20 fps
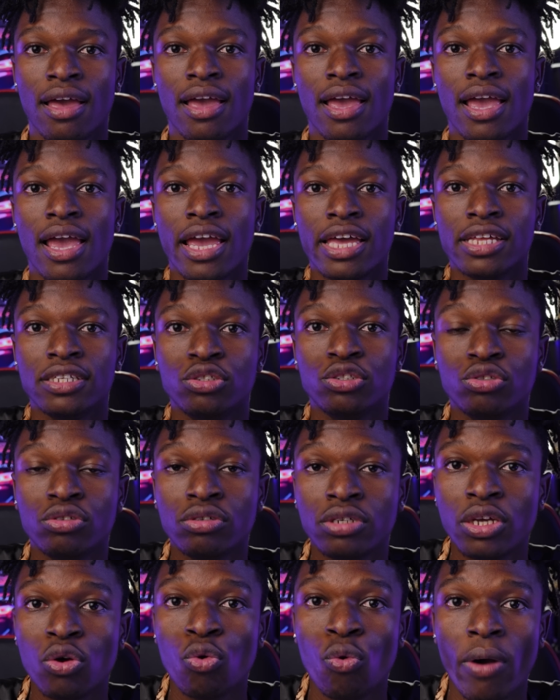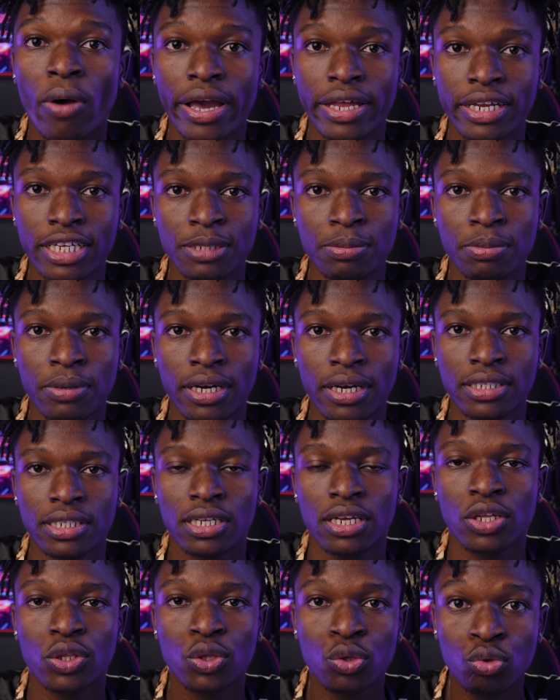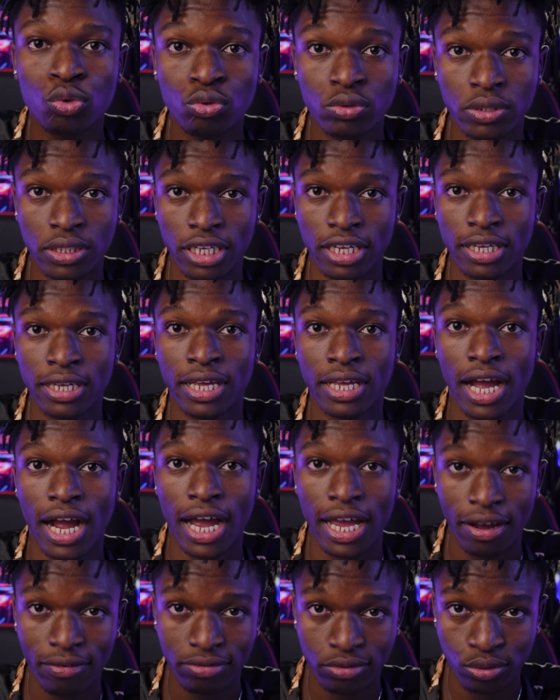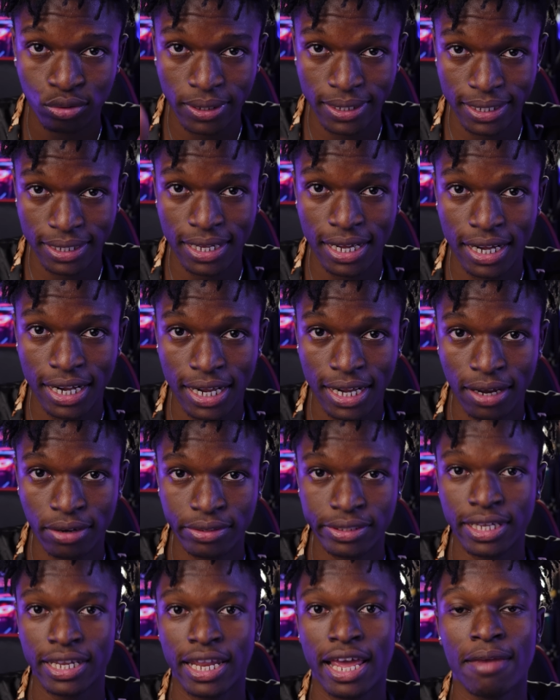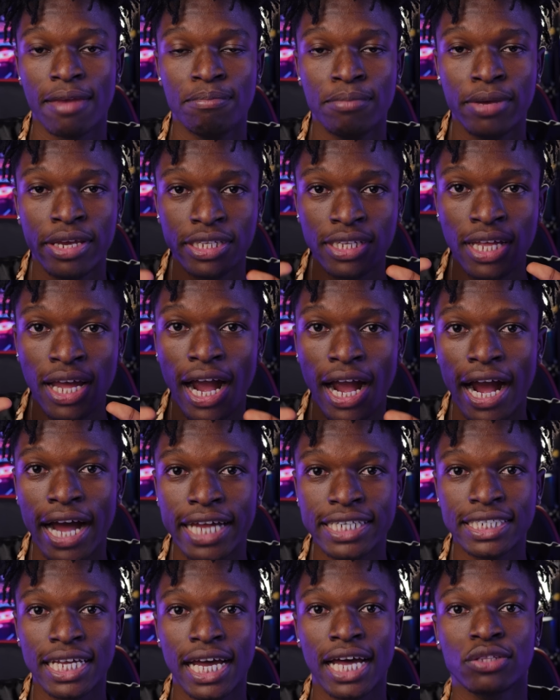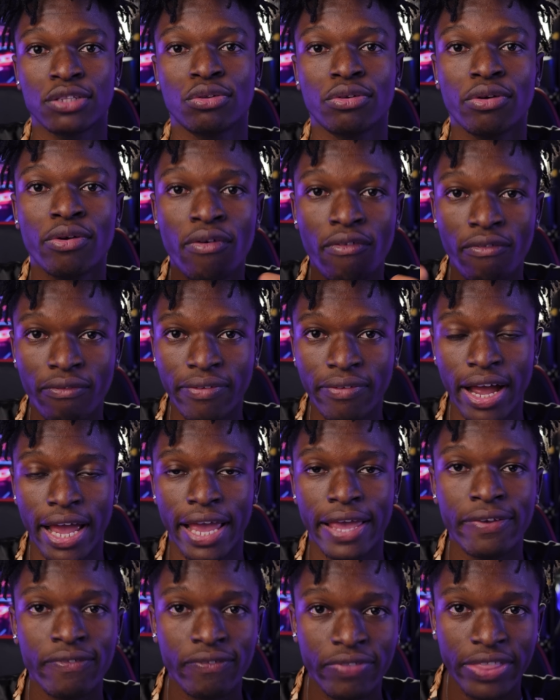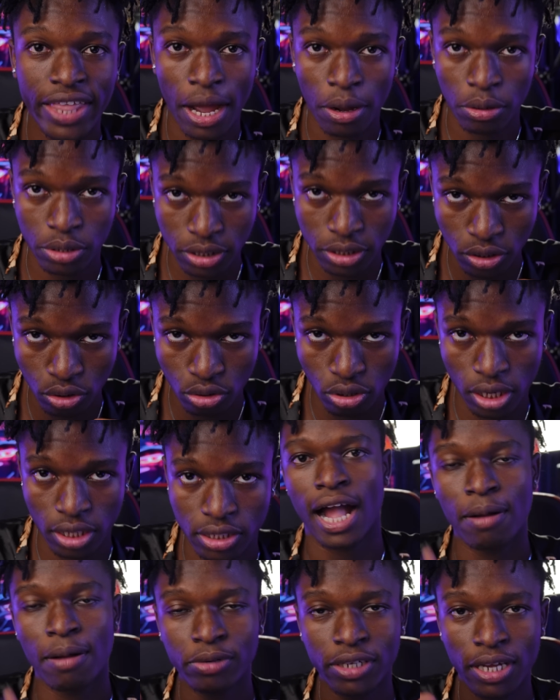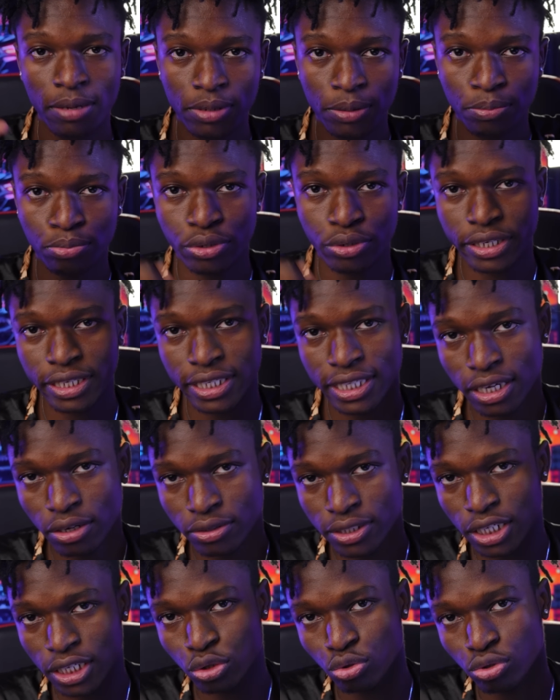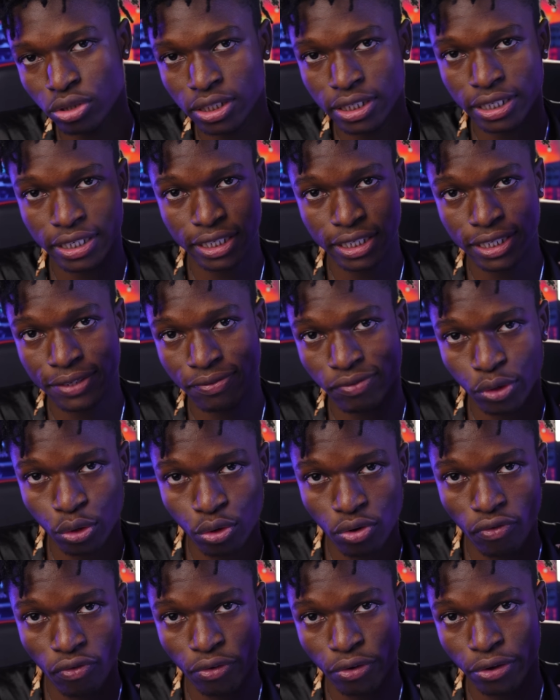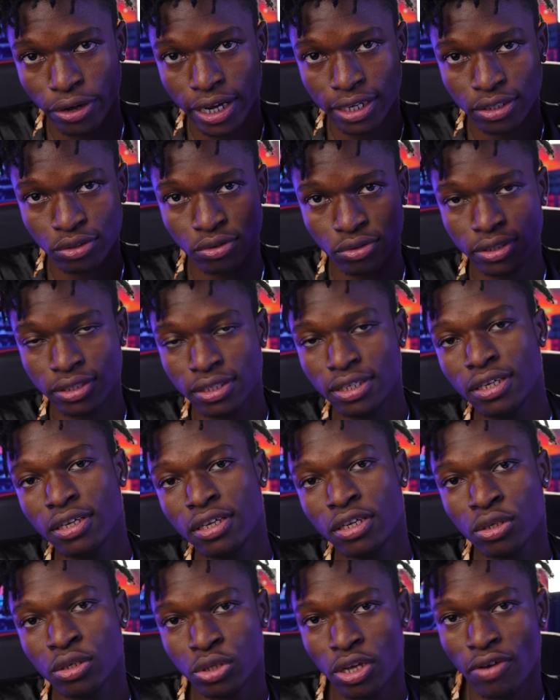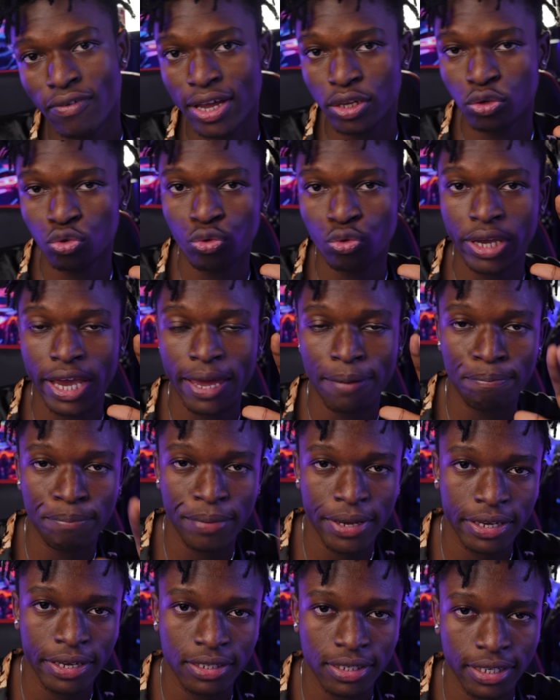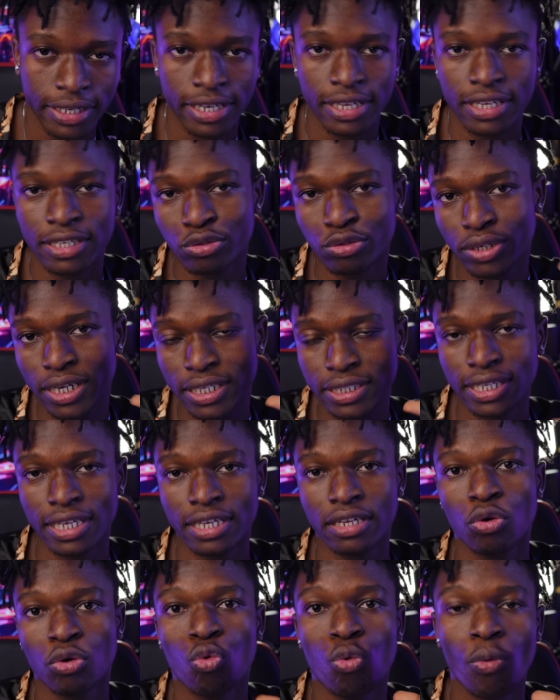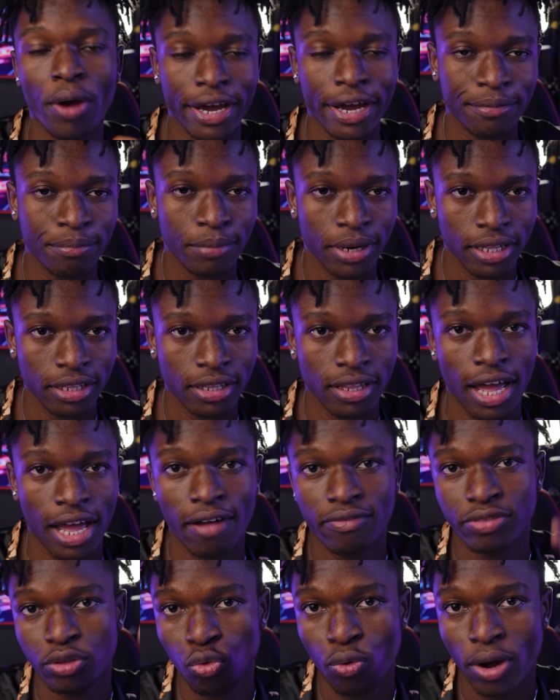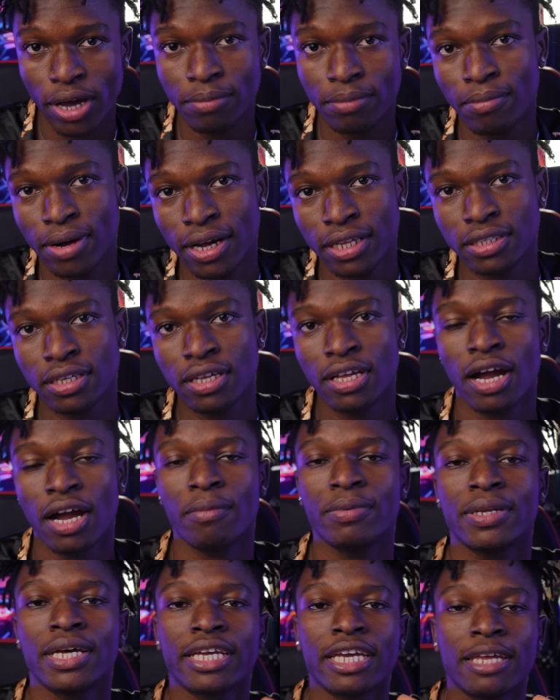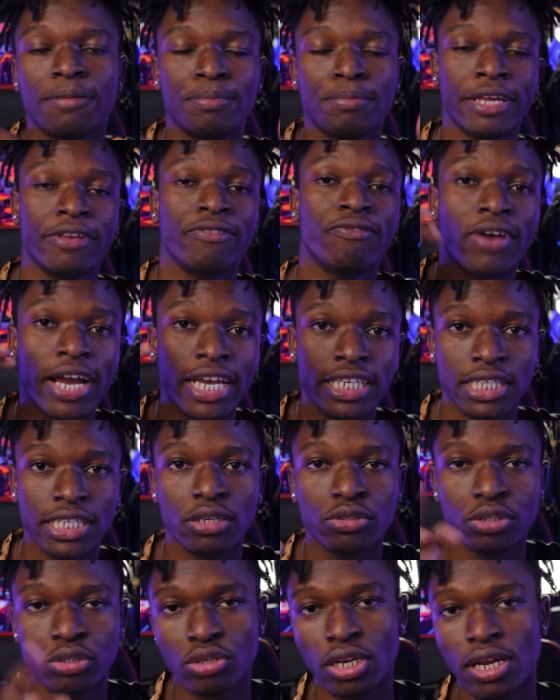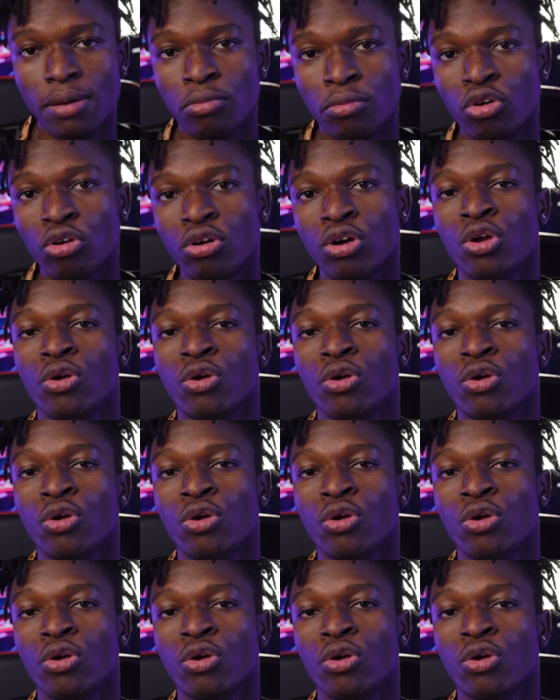And you know the weirdest part? Today, I have traded the account and I made another $5,000. I'm gonna be breaking down that trade in this video for you guys to see. So if I do get paid, again, it's gonna take 1 month. After 1 month, I'm gonna get paid $5,000 more,